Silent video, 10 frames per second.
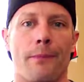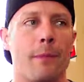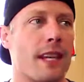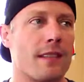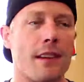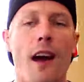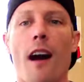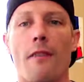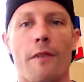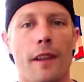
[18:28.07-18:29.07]
because they're
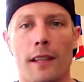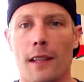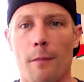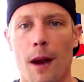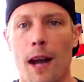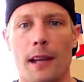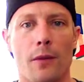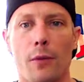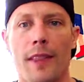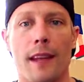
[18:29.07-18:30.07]
not filling their
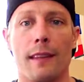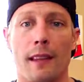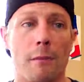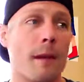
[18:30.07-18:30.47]
mind with anything.